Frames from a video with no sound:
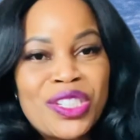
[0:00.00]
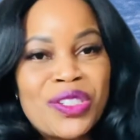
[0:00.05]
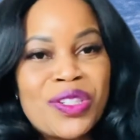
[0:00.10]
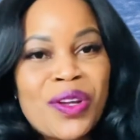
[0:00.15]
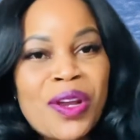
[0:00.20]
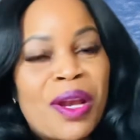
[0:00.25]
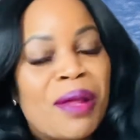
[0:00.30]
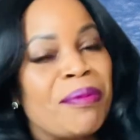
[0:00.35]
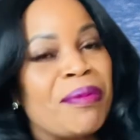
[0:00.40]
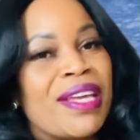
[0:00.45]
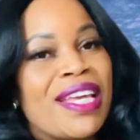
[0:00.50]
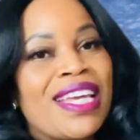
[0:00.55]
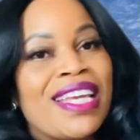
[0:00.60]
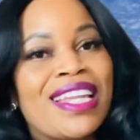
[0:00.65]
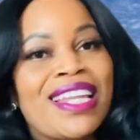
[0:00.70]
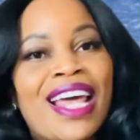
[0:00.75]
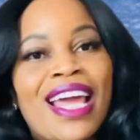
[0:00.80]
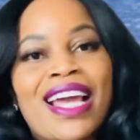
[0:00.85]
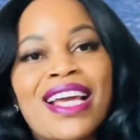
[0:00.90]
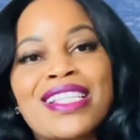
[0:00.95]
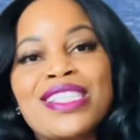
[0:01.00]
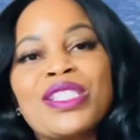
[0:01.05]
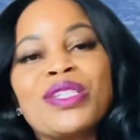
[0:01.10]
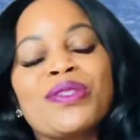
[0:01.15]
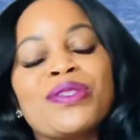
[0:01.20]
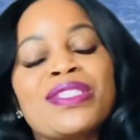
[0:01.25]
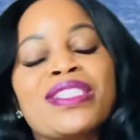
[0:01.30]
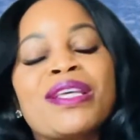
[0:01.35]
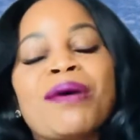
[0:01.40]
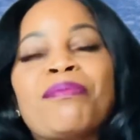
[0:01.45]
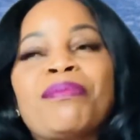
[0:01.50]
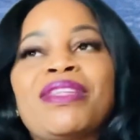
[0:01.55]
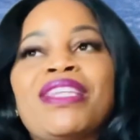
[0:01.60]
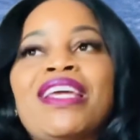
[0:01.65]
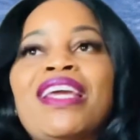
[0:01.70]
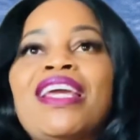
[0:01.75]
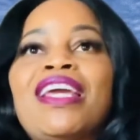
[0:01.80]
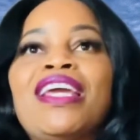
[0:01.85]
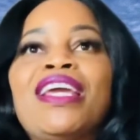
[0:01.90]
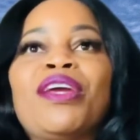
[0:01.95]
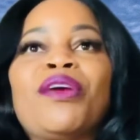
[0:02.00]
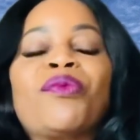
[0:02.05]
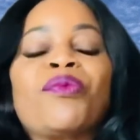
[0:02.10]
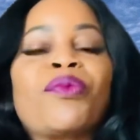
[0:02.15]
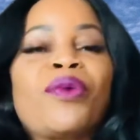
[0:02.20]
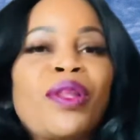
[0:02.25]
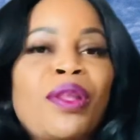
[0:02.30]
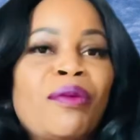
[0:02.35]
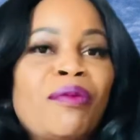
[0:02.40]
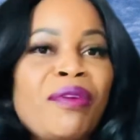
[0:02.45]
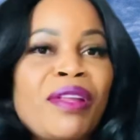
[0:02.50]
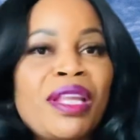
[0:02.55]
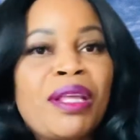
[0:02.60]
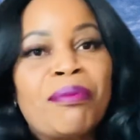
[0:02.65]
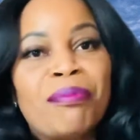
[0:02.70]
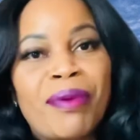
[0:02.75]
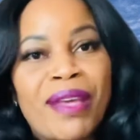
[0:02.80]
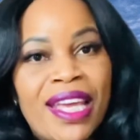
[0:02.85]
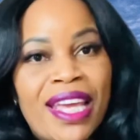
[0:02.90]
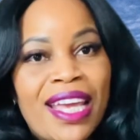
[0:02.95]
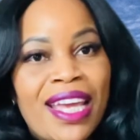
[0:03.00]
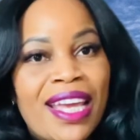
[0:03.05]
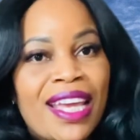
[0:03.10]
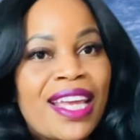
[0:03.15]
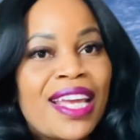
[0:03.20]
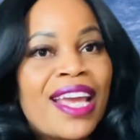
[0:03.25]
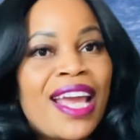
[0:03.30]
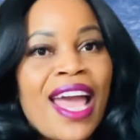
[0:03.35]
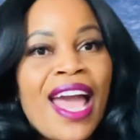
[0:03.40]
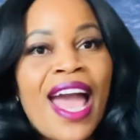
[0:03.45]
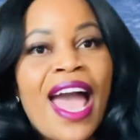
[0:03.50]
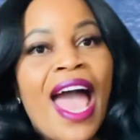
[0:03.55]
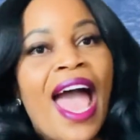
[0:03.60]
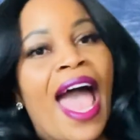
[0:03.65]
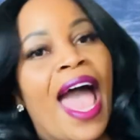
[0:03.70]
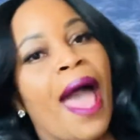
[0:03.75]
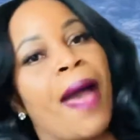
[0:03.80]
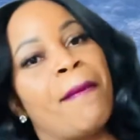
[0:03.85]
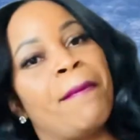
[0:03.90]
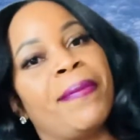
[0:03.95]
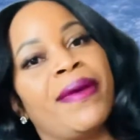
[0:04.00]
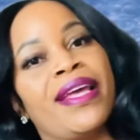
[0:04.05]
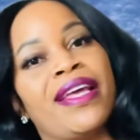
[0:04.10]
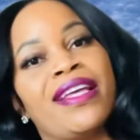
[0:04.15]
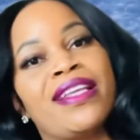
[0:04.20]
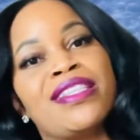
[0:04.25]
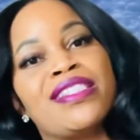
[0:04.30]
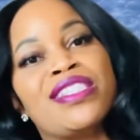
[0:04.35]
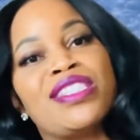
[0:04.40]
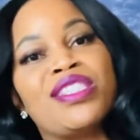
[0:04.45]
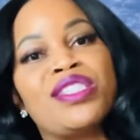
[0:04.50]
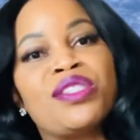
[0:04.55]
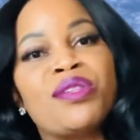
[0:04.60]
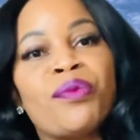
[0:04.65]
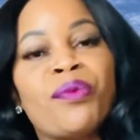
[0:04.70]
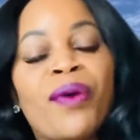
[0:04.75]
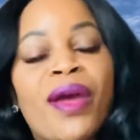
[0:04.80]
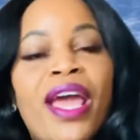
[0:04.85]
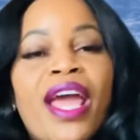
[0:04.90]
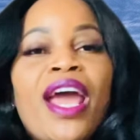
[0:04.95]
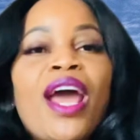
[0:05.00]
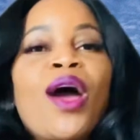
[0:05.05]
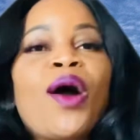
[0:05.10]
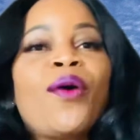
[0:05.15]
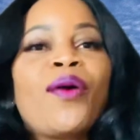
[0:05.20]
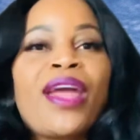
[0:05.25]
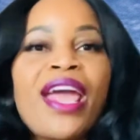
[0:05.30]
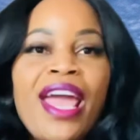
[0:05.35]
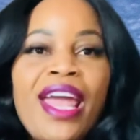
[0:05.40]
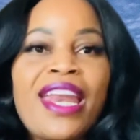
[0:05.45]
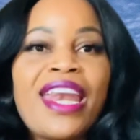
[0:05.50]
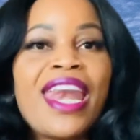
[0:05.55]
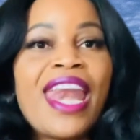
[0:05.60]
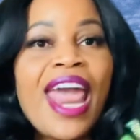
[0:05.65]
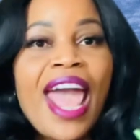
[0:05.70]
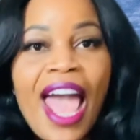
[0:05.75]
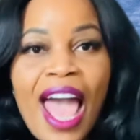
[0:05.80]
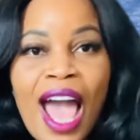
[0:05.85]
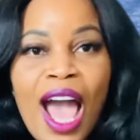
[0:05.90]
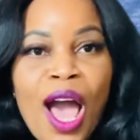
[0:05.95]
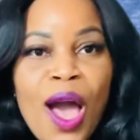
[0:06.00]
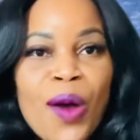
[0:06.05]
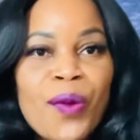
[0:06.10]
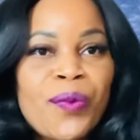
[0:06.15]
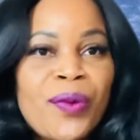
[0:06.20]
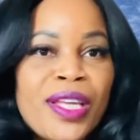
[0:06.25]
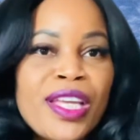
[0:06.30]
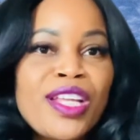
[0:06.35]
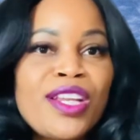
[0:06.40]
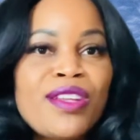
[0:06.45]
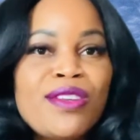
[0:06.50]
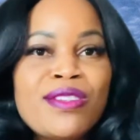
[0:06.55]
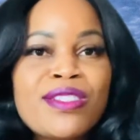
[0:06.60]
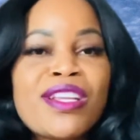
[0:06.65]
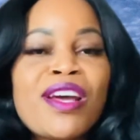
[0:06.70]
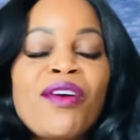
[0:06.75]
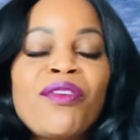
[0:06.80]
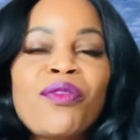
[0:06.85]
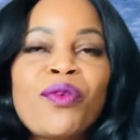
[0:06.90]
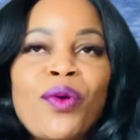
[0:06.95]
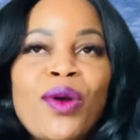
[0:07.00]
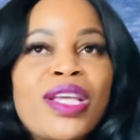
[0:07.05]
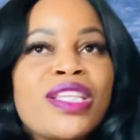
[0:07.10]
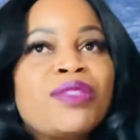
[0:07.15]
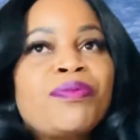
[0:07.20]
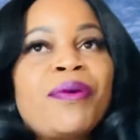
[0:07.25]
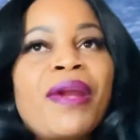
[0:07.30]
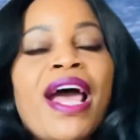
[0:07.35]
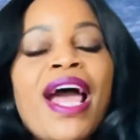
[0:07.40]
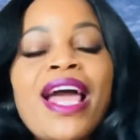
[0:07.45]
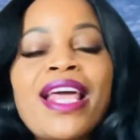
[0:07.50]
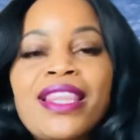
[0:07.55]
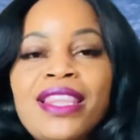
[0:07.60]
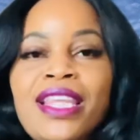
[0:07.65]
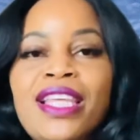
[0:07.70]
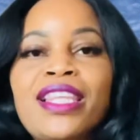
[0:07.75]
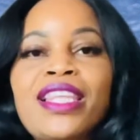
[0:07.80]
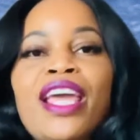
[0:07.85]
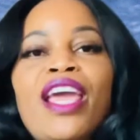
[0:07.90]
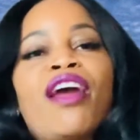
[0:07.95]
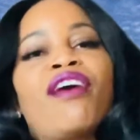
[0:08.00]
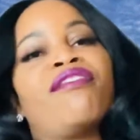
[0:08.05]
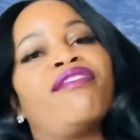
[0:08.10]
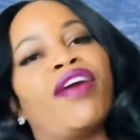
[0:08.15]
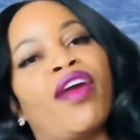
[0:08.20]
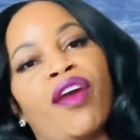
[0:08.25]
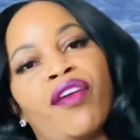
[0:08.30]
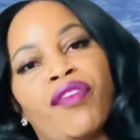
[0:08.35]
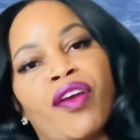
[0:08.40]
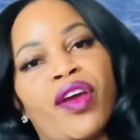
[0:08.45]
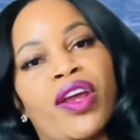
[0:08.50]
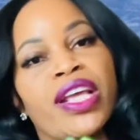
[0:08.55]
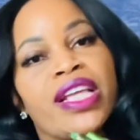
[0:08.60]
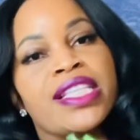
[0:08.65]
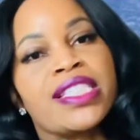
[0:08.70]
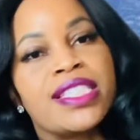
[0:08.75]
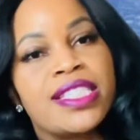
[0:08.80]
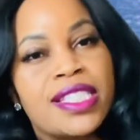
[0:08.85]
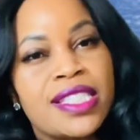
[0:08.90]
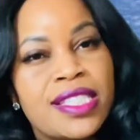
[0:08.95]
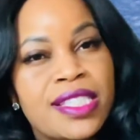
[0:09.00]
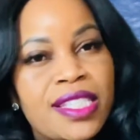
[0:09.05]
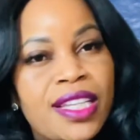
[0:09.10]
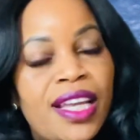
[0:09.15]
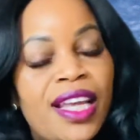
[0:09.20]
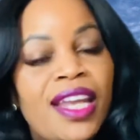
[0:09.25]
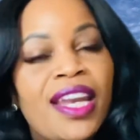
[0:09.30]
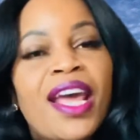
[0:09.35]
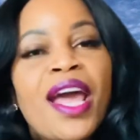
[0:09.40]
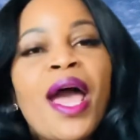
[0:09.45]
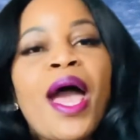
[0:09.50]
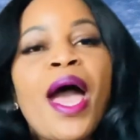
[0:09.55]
You know what I mean? Like until something really, really big happens to where okay now we can use our voice but i think they are very very consistent